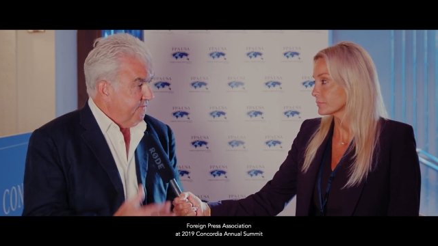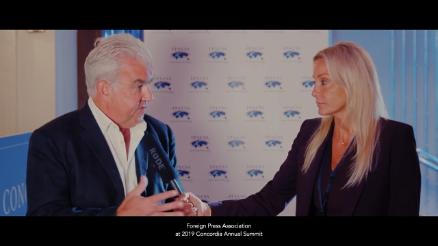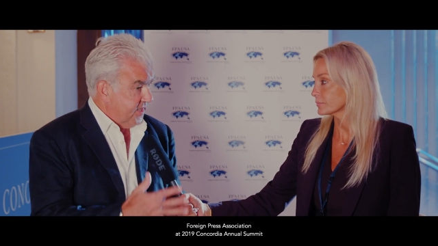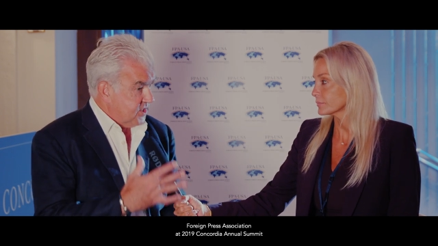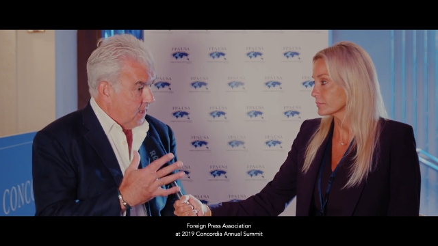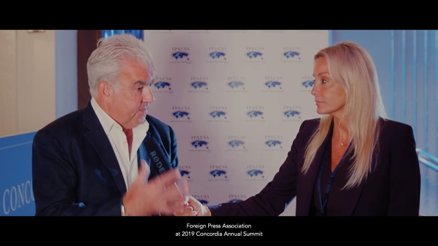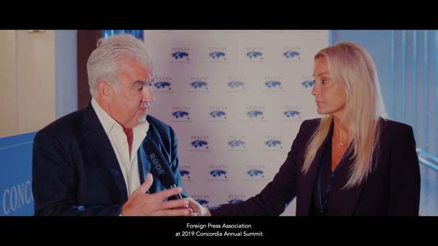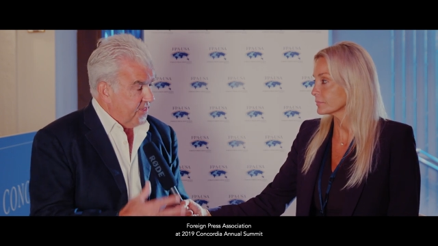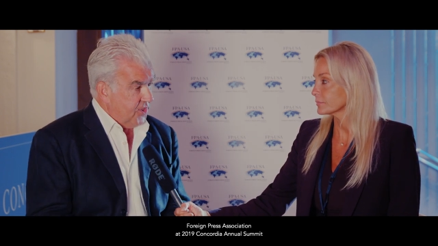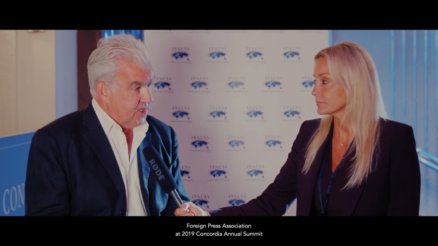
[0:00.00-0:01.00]
Speaker 1: for example,
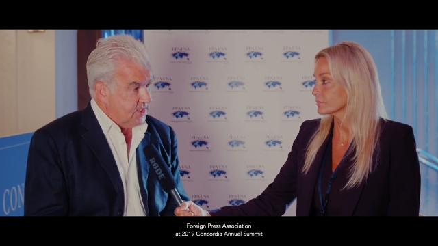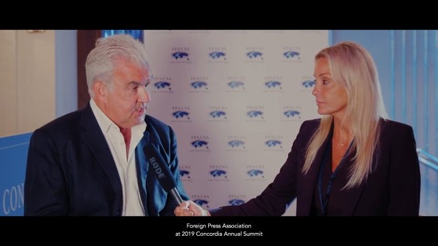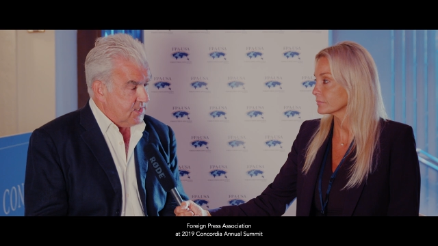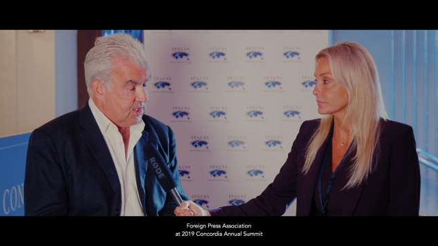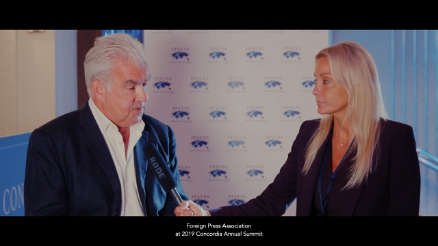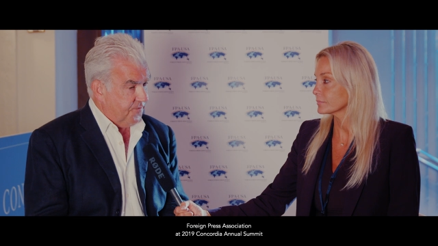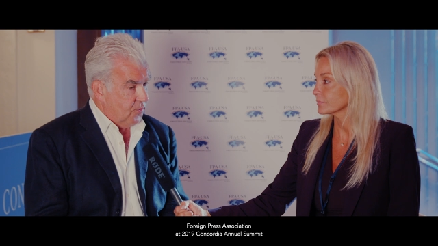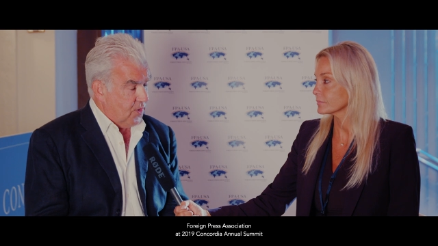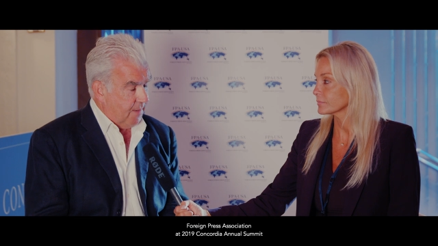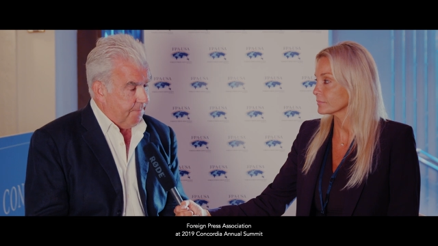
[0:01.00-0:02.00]
the 36
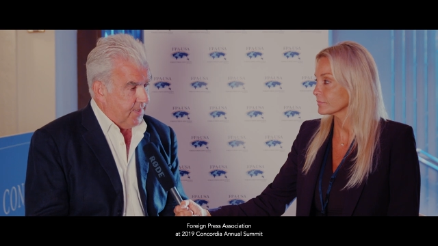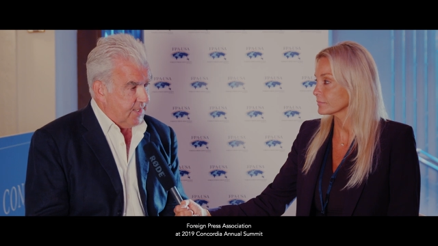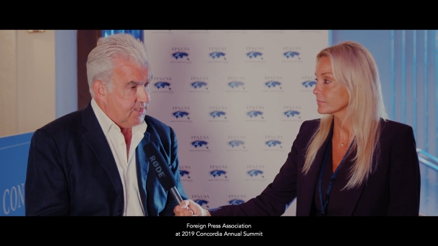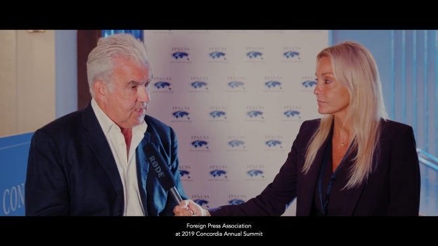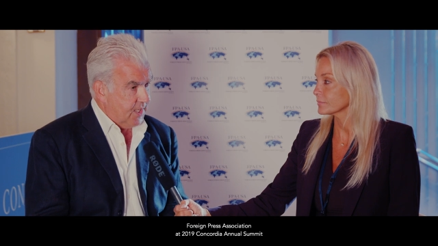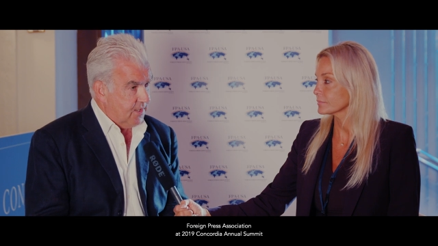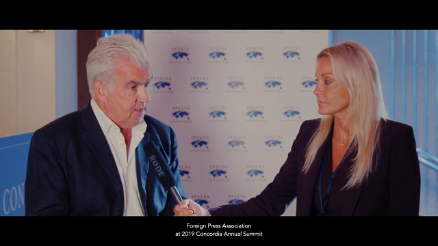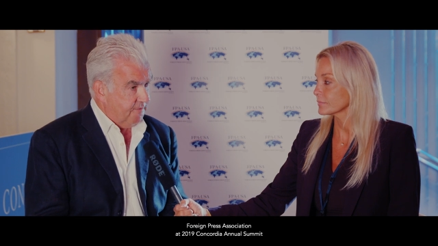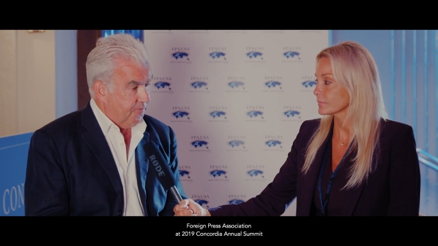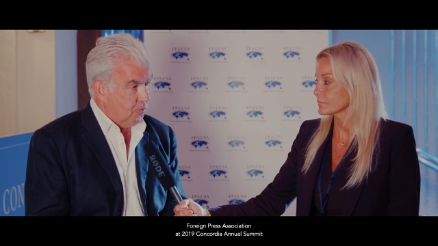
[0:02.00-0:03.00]
food companies in
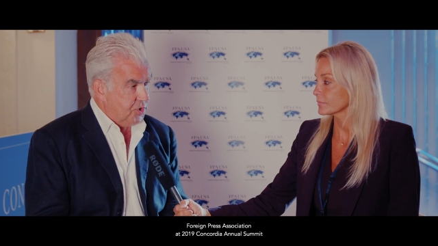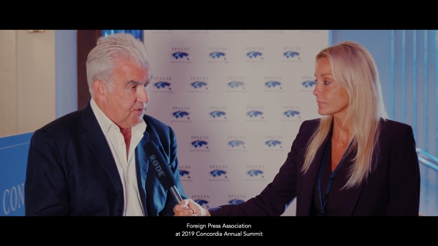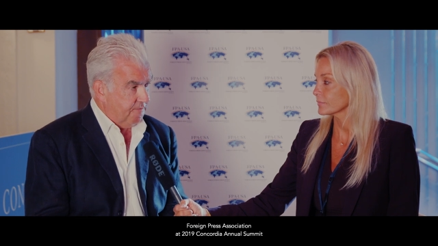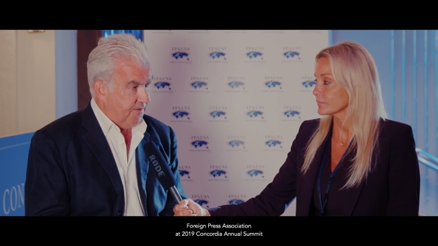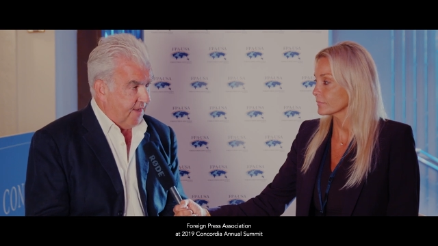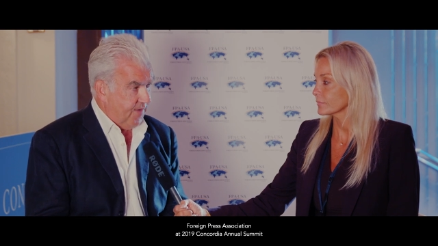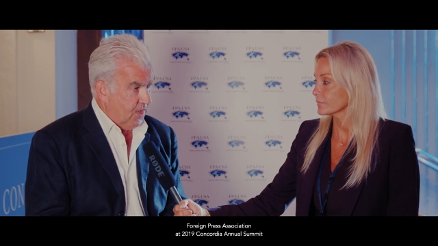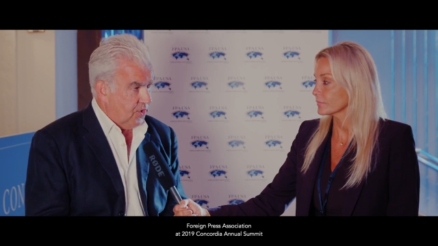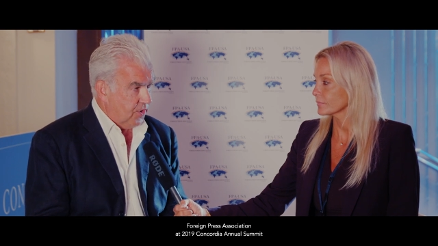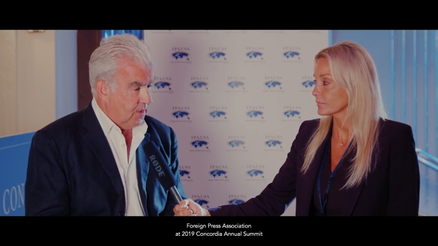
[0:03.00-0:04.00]
the Fortune
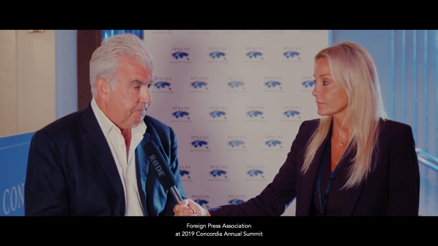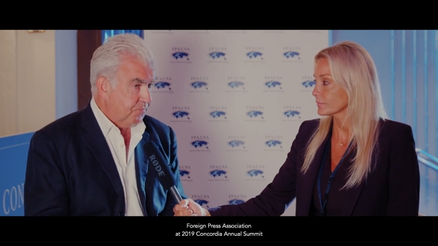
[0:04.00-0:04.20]
500.